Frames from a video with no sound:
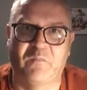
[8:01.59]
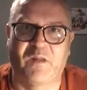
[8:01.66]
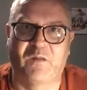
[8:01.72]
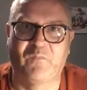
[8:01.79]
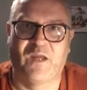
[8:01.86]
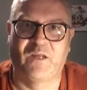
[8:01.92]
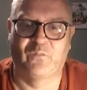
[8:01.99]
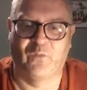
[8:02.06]
the big
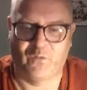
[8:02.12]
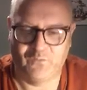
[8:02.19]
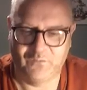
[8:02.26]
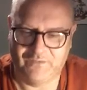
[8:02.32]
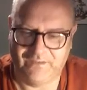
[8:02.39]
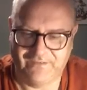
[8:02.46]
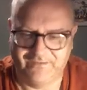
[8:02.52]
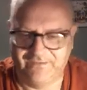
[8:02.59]
bad
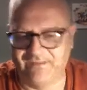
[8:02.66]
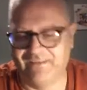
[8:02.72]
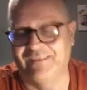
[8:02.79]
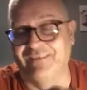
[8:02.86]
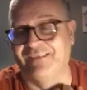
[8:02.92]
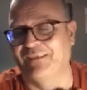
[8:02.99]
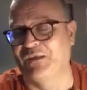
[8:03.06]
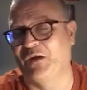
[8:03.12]
world, and
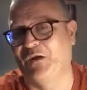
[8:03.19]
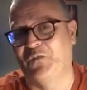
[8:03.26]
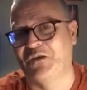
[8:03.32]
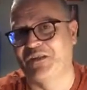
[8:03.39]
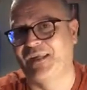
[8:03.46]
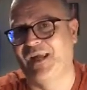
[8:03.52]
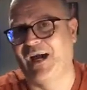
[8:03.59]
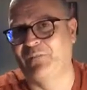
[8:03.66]
I
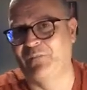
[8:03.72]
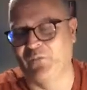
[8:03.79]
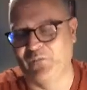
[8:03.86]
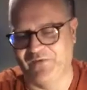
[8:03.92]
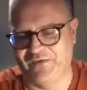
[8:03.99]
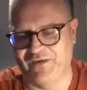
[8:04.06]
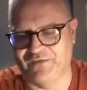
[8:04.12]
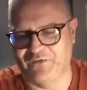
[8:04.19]
wasn't happy
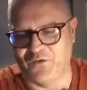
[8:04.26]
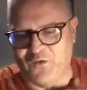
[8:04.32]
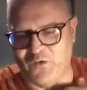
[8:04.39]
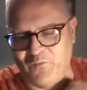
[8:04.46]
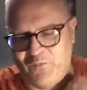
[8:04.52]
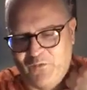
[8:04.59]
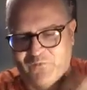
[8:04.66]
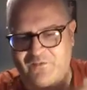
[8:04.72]
with it at all,
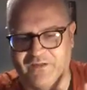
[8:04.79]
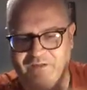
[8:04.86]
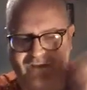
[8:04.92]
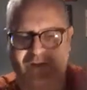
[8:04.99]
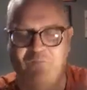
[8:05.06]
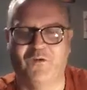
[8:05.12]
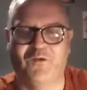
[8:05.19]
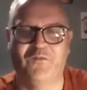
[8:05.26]
but over
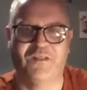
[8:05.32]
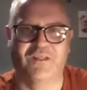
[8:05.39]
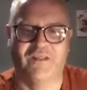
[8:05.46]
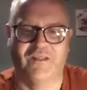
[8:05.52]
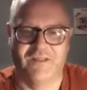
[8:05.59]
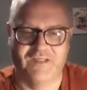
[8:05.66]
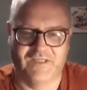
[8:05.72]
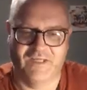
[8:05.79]
time obviously
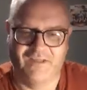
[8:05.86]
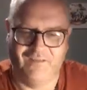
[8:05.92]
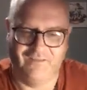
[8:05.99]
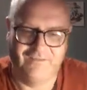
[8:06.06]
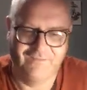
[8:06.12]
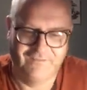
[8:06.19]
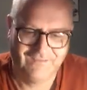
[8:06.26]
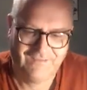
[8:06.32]
they settle
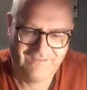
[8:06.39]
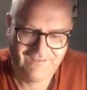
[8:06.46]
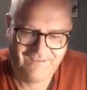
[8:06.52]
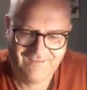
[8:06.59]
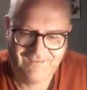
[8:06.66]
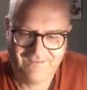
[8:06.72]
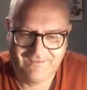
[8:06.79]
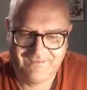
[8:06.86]
in.
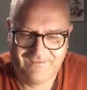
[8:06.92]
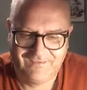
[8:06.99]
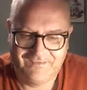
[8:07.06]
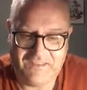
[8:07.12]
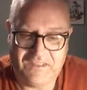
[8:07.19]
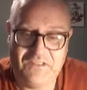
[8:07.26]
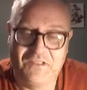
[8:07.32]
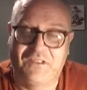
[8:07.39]

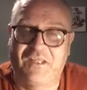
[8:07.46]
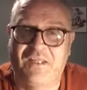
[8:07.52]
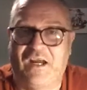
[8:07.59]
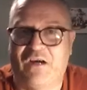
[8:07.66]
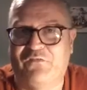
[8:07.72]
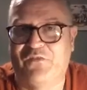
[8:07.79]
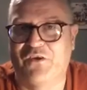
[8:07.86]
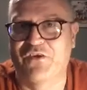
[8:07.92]
Then you get
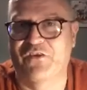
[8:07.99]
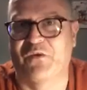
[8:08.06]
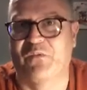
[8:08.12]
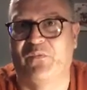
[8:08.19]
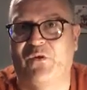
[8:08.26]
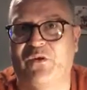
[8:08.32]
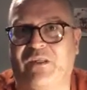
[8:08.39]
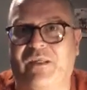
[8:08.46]
that first
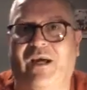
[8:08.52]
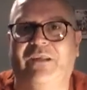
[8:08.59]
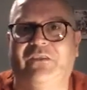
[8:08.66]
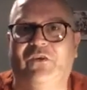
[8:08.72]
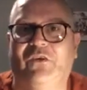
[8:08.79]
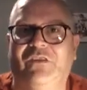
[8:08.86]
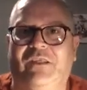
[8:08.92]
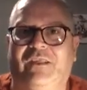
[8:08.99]
report card,
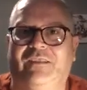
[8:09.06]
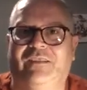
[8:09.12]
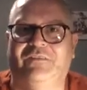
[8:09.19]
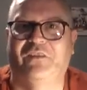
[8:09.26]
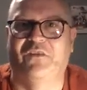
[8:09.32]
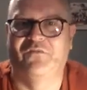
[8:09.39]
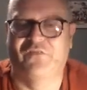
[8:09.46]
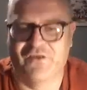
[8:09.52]
don't you,
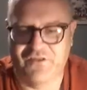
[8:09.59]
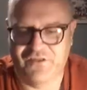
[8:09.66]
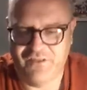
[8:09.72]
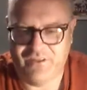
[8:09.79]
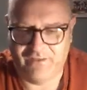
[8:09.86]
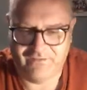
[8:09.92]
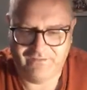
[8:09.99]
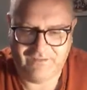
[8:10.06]
after first
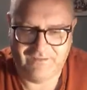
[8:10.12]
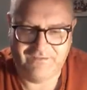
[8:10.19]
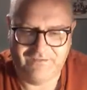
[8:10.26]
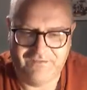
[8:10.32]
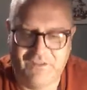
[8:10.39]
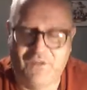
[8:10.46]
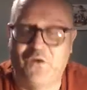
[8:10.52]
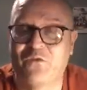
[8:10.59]
year,
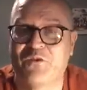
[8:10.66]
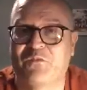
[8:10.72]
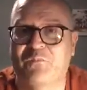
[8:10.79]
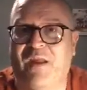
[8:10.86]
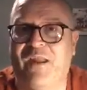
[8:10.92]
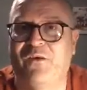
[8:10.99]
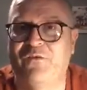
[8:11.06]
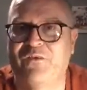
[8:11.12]
and you're all
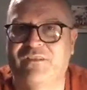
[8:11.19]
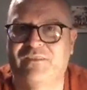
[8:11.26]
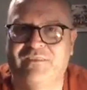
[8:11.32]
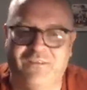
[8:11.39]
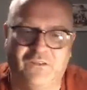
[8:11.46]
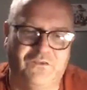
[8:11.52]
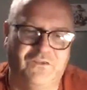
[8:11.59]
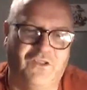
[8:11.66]
smiles.
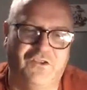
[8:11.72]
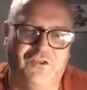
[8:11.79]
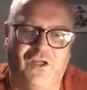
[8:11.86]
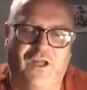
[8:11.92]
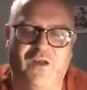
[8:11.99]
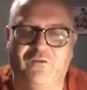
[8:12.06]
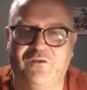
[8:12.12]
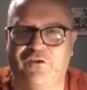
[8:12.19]
You know, your
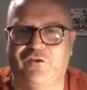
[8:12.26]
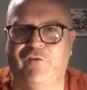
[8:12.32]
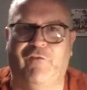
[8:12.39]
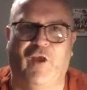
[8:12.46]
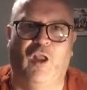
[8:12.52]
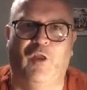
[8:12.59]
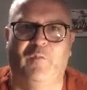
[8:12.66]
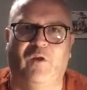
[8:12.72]
child is
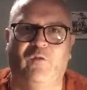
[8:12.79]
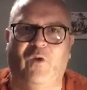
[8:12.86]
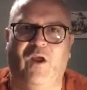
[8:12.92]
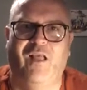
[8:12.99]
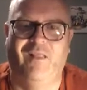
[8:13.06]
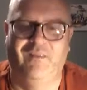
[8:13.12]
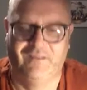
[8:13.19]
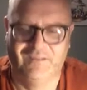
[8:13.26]
developing
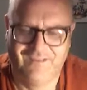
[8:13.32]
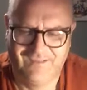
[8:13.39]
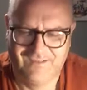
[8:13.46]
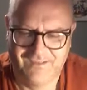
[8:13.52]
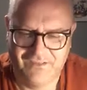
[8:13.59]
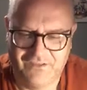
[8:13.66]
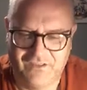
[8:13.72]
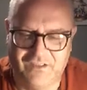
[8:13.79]
well,
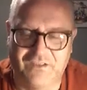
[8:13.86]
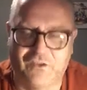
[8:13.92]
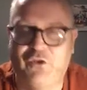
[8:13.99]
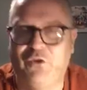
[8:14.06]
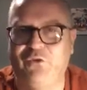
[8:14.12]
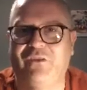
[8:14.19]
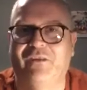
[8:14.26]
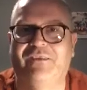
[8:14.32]
she has a
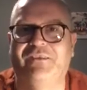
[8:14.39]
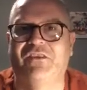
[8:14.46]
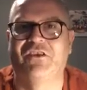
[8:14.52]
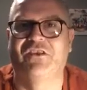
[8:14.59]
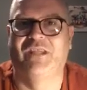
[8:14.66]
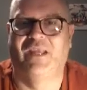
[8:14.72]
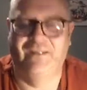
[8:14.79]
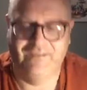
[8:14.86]
cute
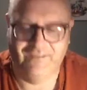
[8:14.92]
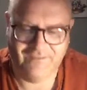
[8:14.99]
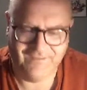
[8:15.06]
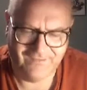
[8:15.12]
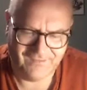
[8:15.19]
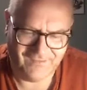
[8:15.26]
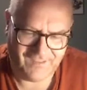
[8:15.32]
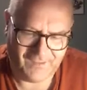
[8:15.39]

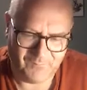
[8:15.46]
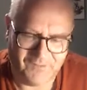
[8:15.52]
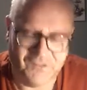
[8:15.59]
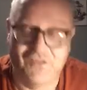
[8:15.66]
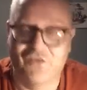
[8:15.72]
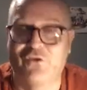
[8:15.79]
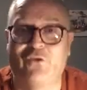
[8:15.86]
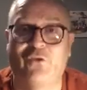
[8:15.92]
understanding,
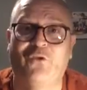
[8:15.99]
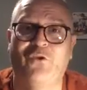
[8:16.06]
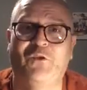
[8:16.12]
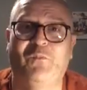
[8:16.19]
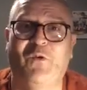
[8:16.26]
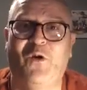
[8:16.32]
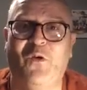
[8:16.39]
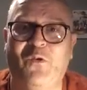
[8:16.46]
she's
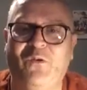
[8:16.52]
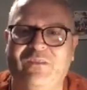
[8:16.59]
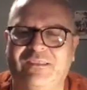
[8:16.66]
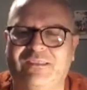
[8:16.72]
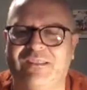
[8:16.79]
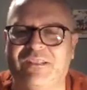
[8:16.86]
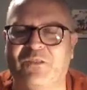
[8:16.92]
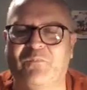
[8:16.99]
sociable,
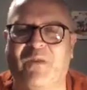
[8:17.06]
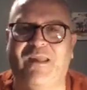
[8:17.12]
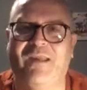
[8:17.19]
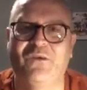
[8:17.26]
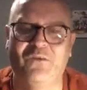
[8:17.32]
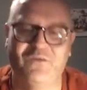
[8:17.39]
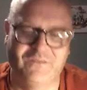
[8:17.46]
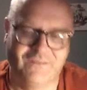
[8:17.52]
she
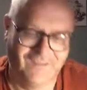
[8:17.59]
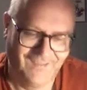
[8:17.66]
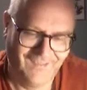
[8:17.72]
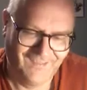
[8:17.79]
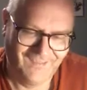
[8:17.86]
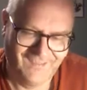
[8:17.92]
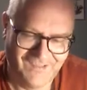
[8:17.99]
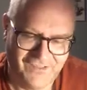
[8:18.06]
smiles,
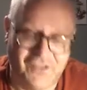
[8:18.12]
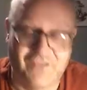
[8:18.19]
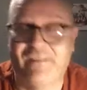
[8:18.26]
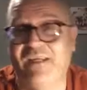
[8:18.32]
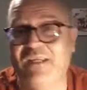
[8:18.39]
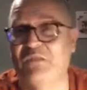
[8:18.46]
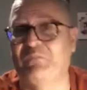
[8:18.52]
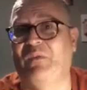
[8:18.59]
she
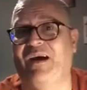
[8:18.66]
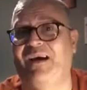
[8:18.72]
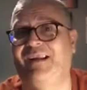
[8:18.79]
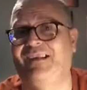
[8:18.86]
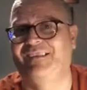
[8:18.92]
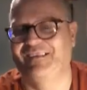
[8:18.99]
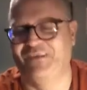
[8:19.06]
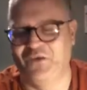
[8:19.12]
takes
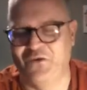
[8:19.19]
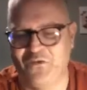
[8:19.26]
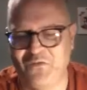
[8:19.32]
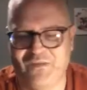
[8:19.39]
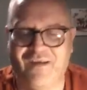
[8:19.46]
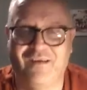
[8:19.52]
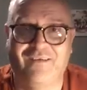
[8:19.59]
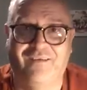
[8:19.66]
part in all
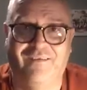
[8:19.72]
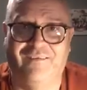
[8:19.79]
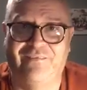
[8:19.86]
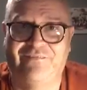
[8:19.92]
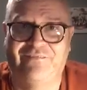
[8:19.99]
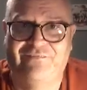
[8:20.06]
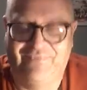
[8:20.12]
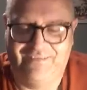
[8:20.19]
that
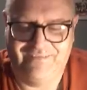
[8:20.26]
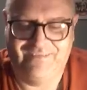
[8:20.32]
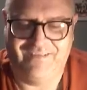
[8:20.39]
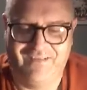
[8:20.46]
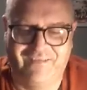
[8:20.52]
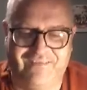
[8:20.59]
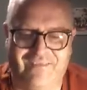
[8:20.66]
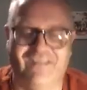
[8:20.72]
guff that
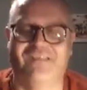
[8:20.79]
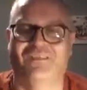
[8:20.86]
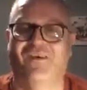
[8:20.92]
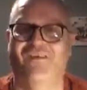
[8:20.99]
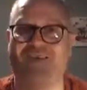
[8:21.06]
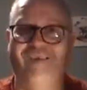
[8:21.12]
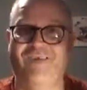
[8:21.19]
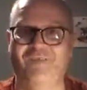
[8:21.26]
you think,
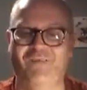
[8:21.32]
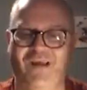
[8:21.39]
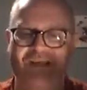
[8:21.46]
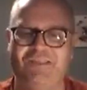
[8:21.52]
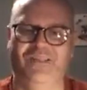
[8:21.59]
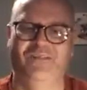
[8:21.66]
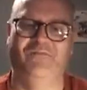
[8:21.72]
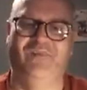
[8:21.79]
oh
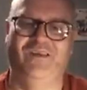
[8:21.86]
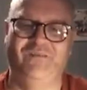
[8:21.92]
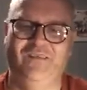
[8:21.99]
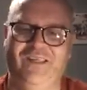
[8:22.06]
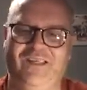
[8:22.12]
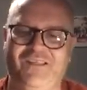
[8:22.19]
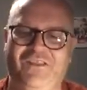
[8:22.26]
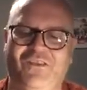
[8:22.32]
magic, my
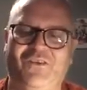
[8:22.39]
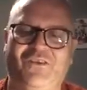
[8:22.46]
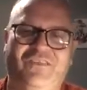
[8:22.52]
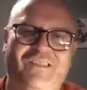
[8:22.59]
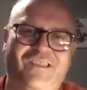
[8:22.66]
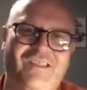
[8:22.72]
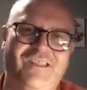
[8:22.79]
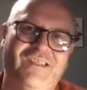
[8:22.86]
wee angel,
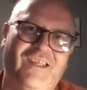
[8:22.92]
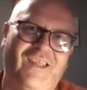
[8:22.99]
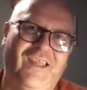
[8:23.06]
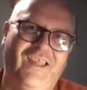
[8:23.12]
she's